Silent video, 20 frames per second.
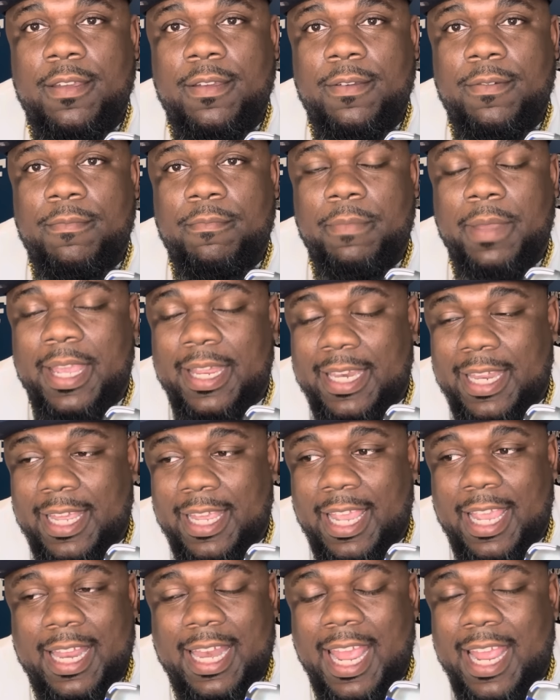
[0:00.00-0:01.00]

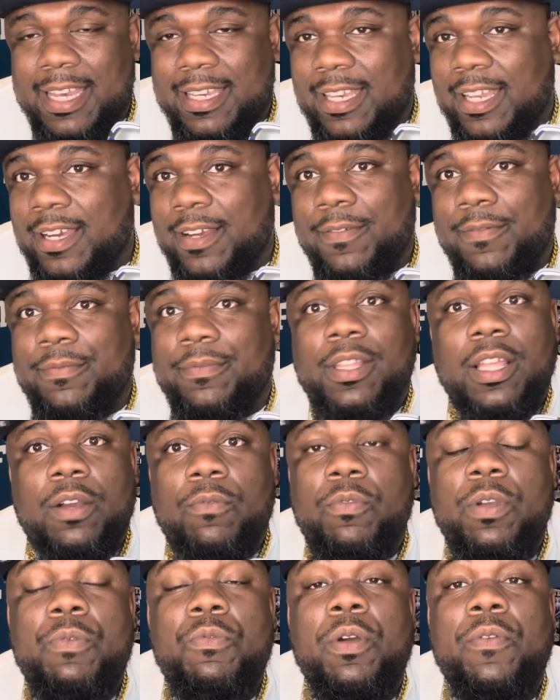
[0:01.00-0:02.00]
Meaning, it ain't, look,
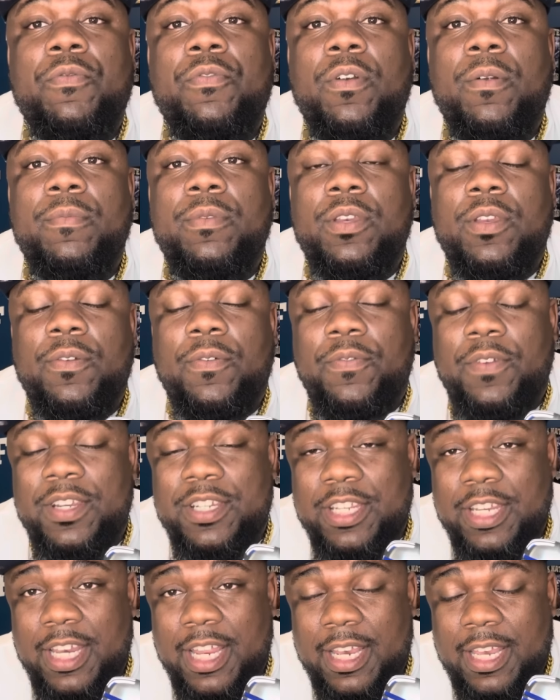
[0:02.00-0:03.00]
we went from
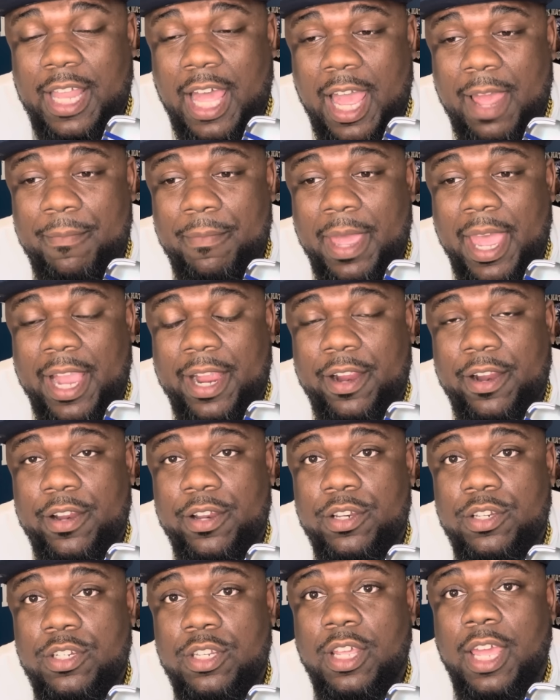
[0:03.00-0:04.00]
deficient at
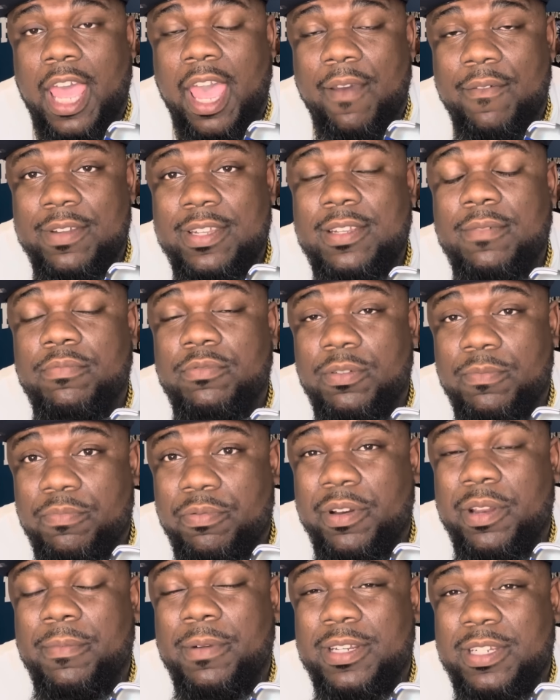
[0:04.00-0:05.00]
linebacker to having some
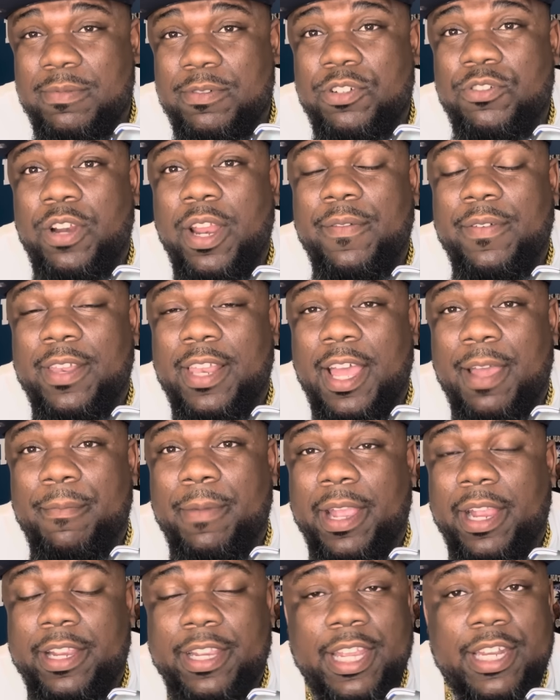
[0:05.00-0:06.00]
strength at
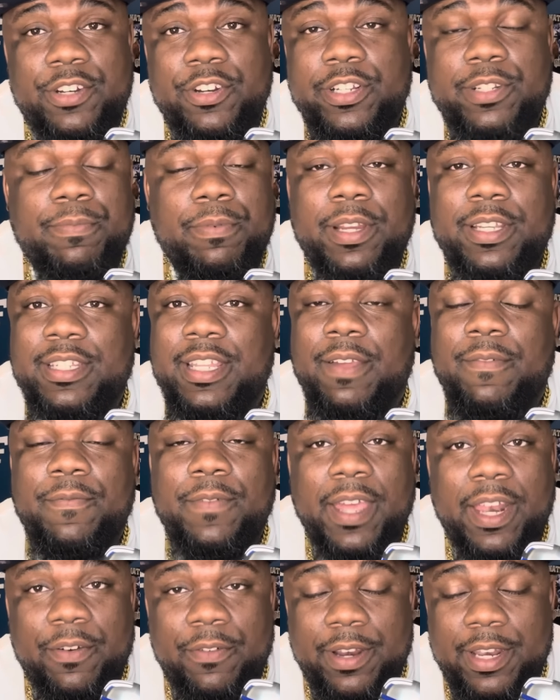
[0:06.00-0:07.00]
linebacker. Kendricks brings that
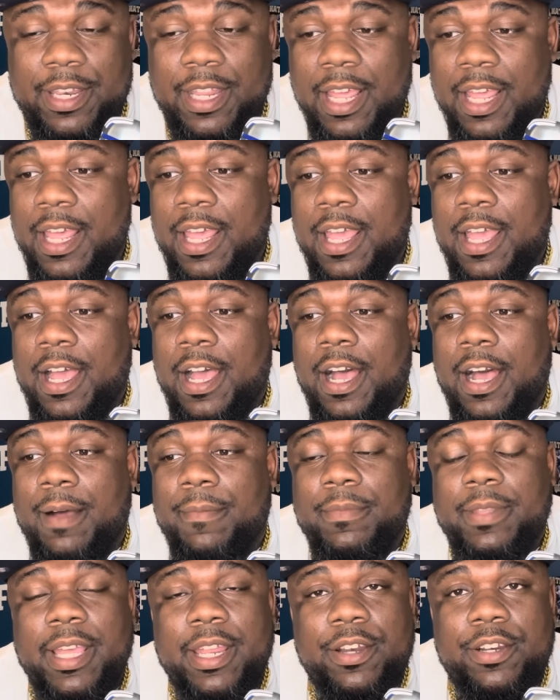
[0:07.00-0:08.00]
veteran
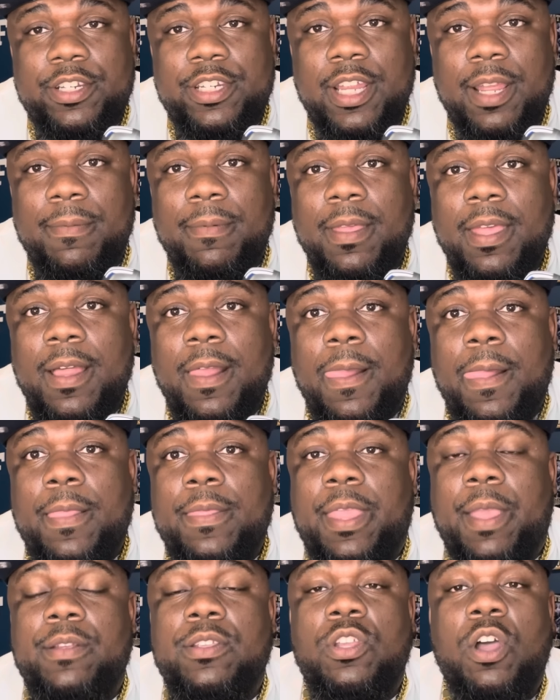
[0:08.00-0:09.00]
leadership.
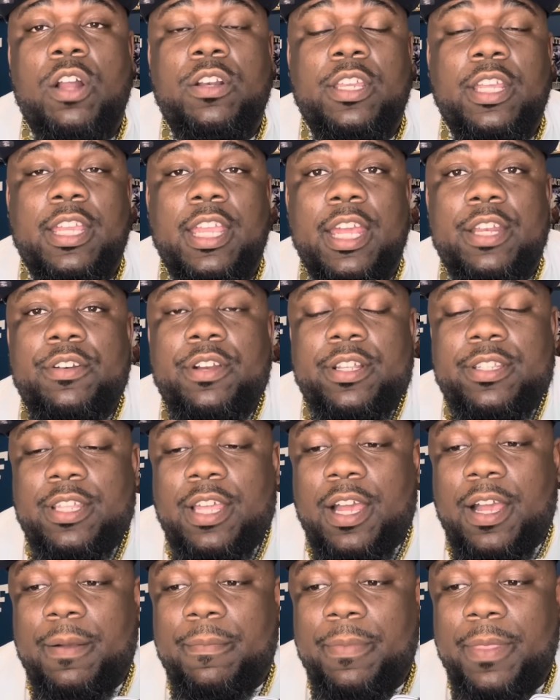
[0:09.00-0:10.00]
They talked to Kendricks.
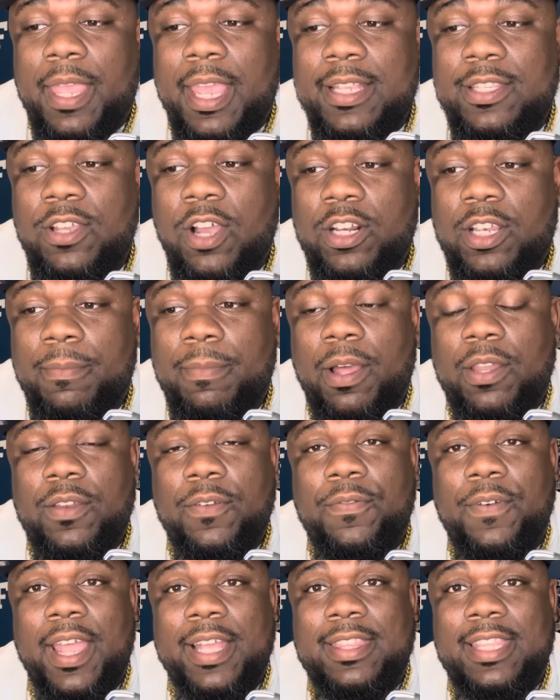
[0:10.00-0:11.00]
He talked about the
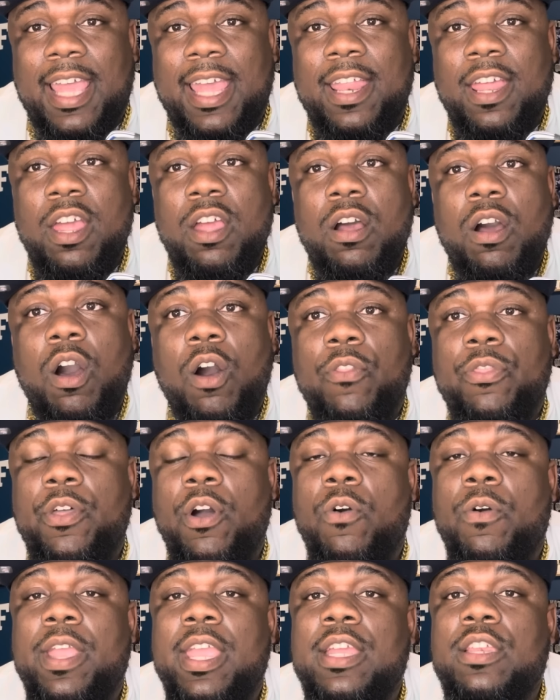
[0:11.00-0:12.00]
fact that
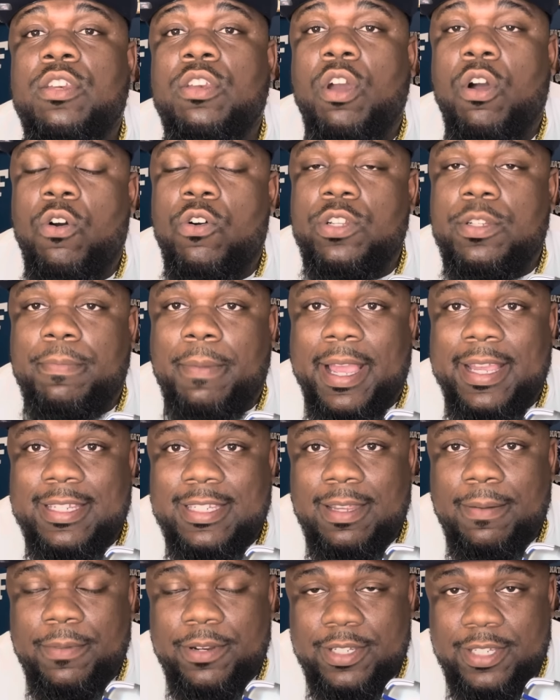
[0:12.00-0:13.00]
although he knows Mike
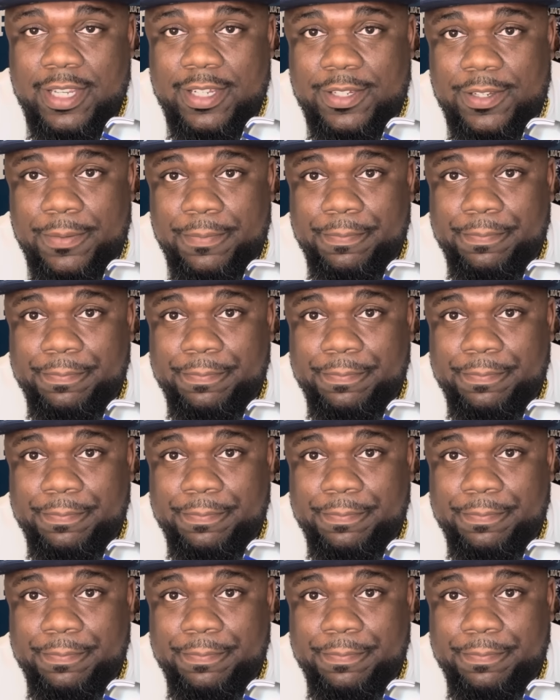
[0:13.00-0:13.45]
Zimmer's system,